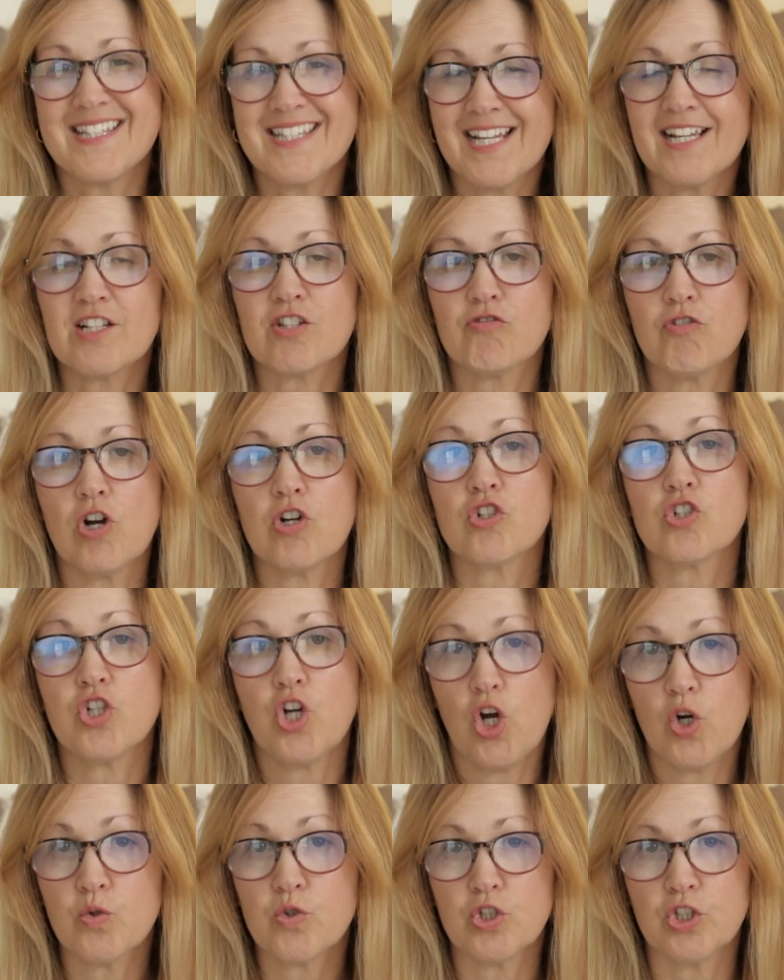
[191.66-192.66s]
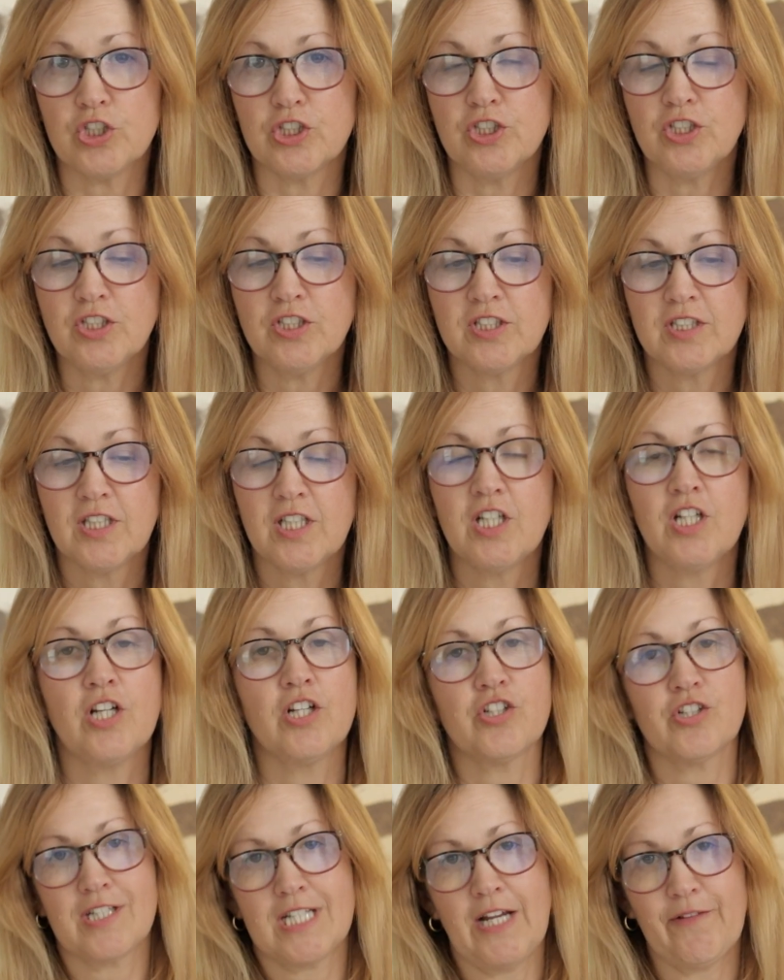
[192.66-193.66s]
6 wrong total,
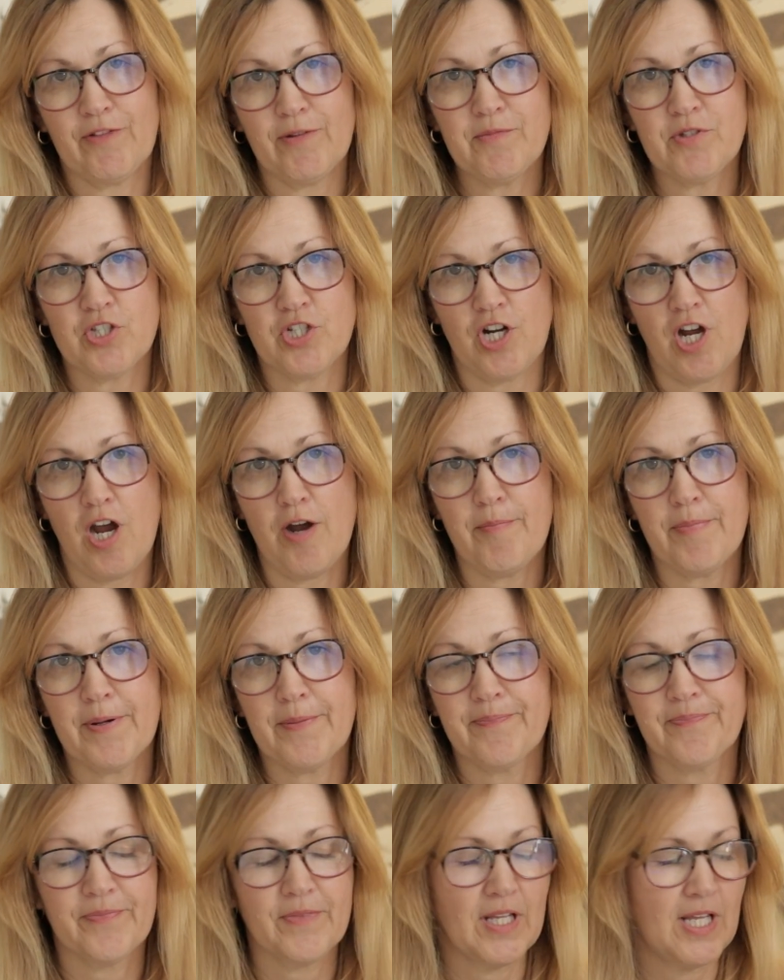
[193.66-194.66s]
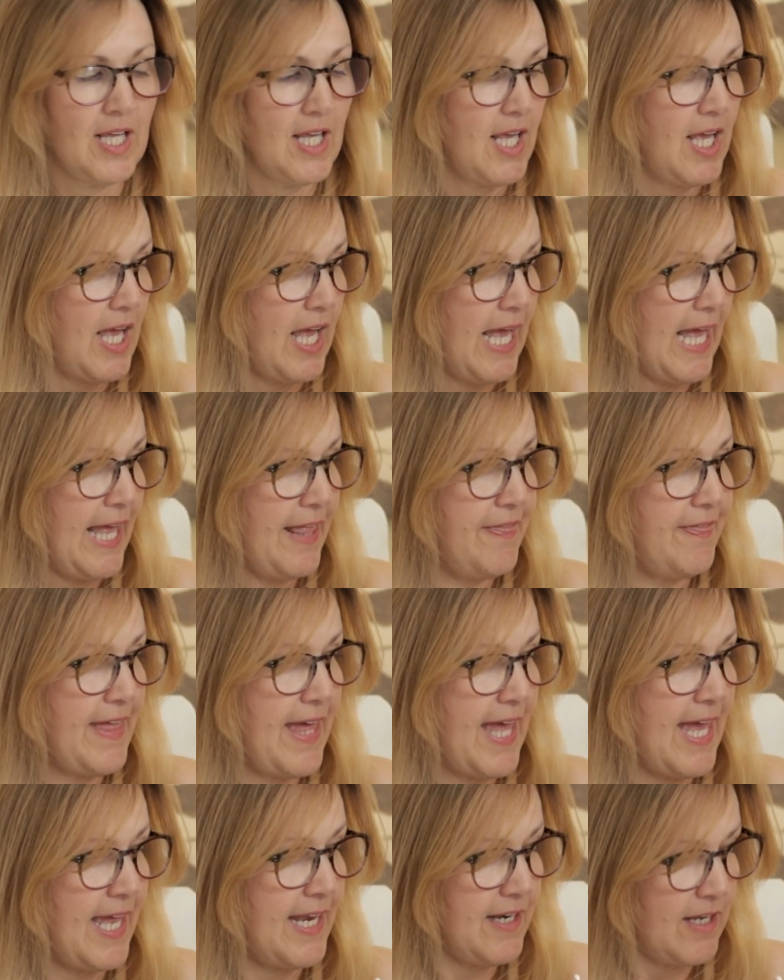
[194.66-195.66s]
just have them stop. And
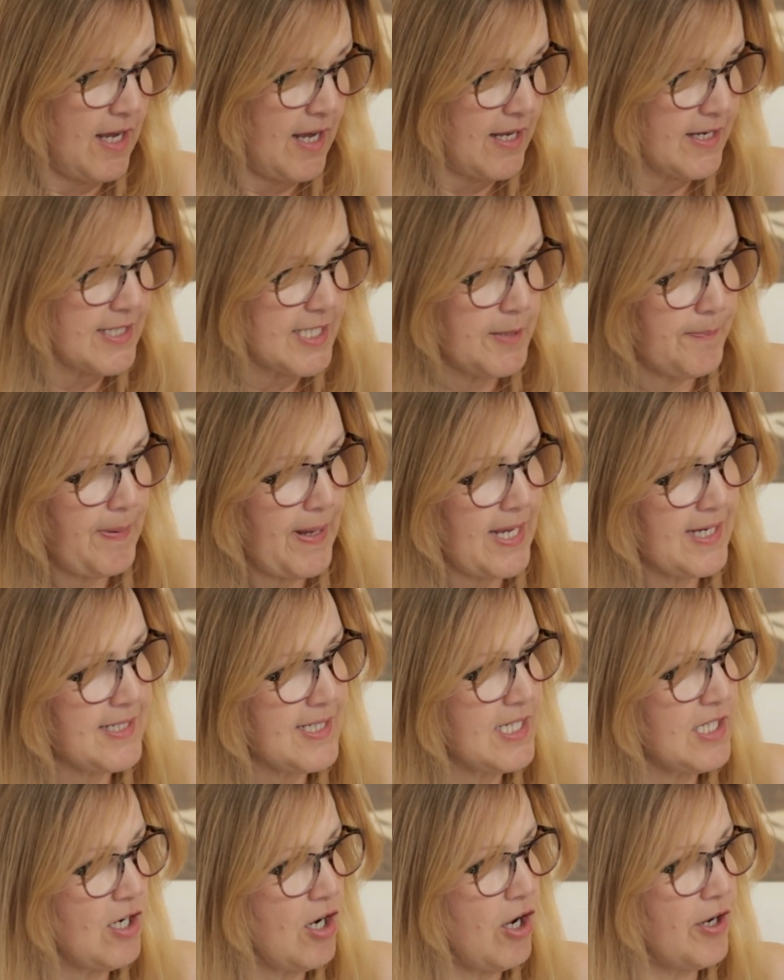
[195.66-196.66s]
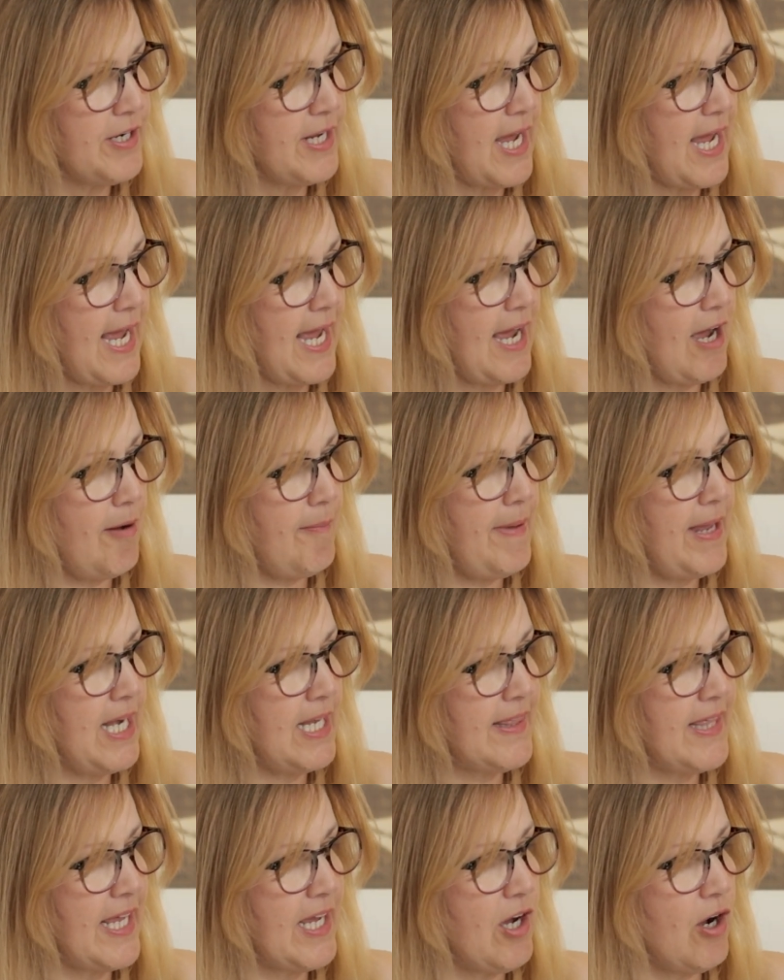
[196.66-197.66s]
then depending on how
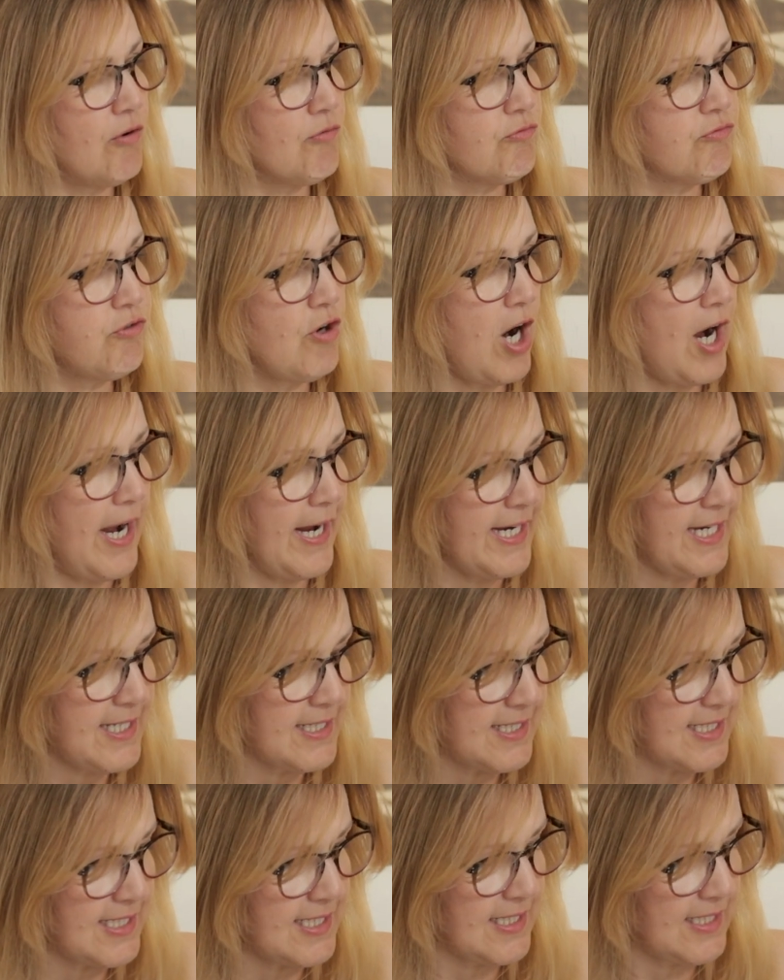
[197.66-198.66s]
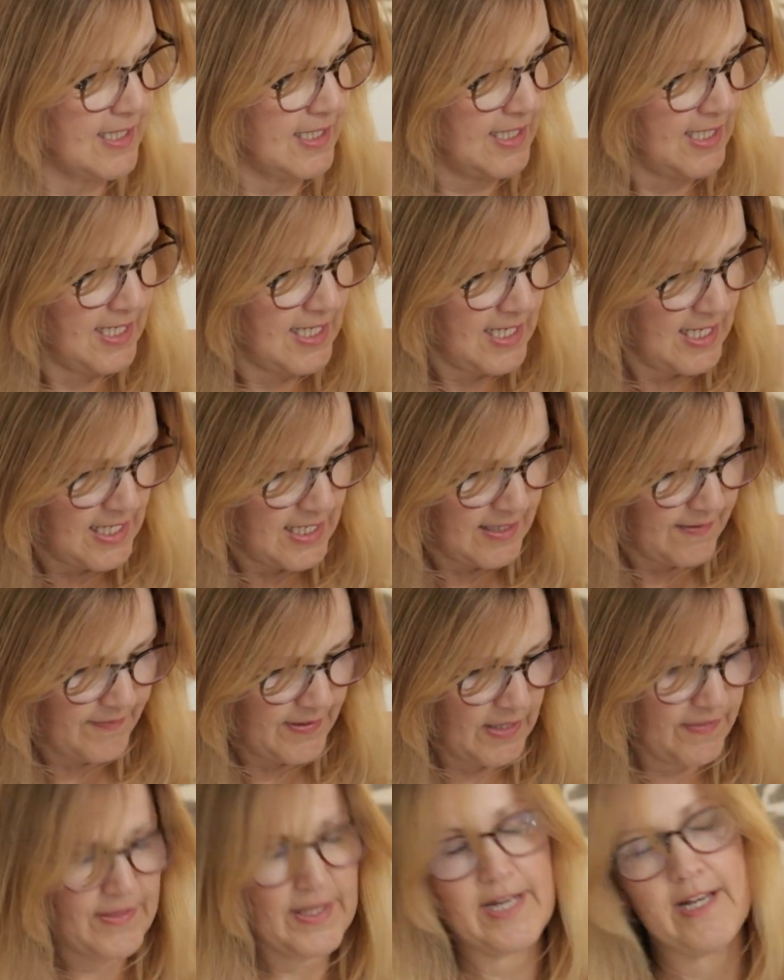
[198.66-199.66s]
many they got right,
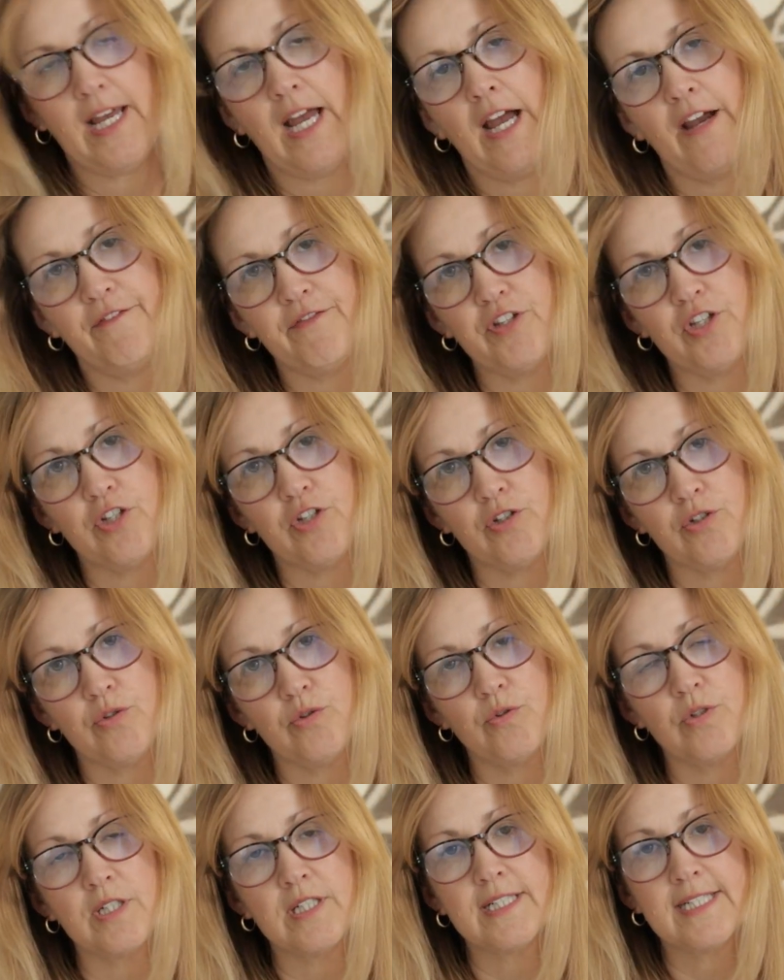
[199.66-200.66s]
they then have them